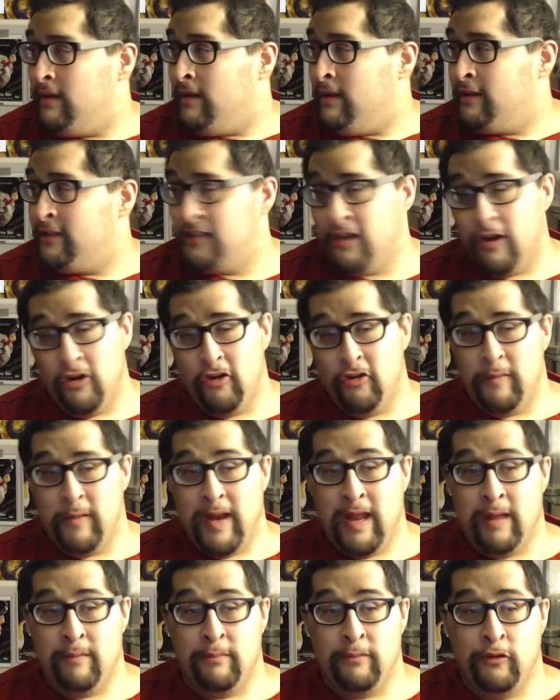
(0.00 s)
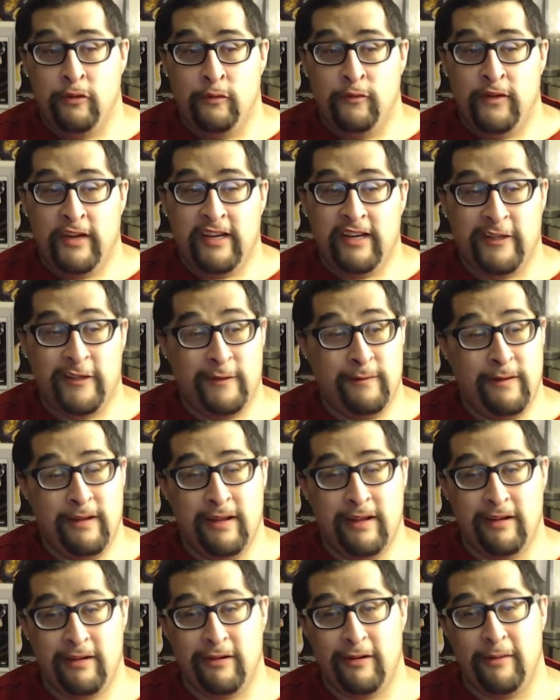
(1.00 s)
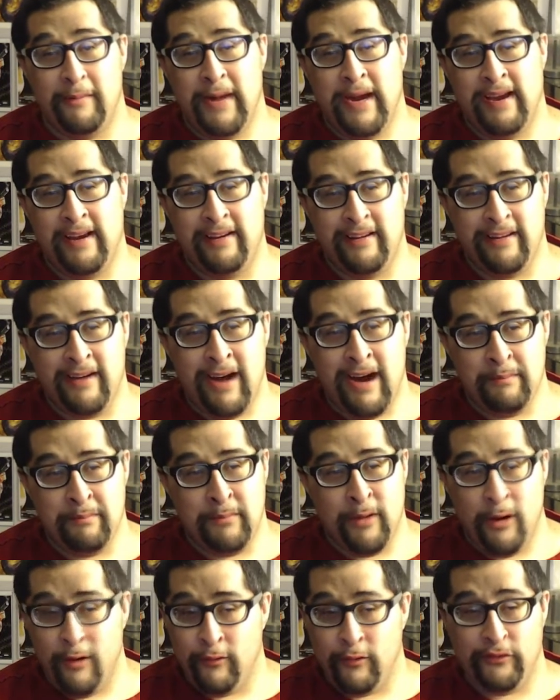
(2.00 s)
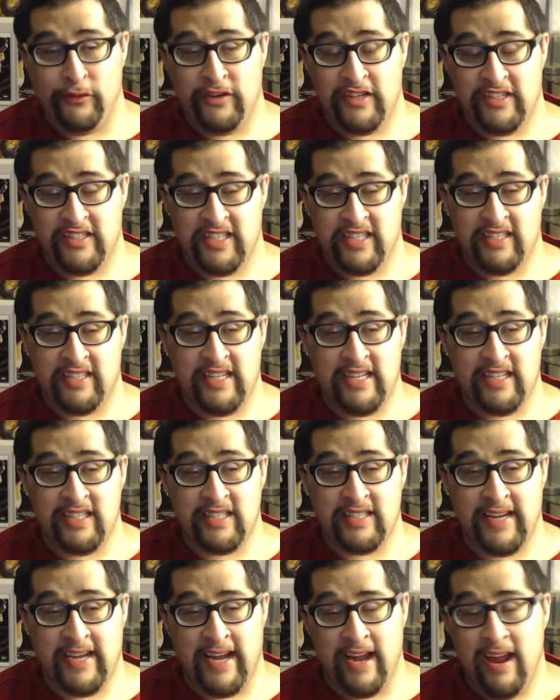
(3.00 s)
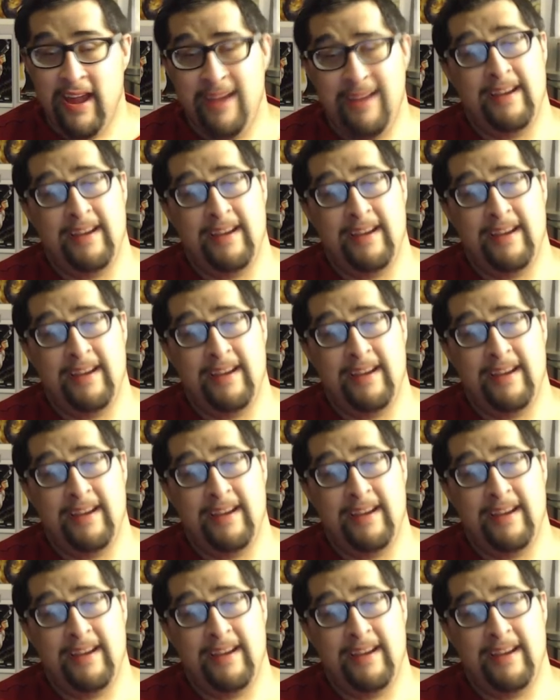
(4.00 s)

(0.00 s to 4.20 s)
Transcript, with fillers: So many movies. Oh my god. Marvel versus DC.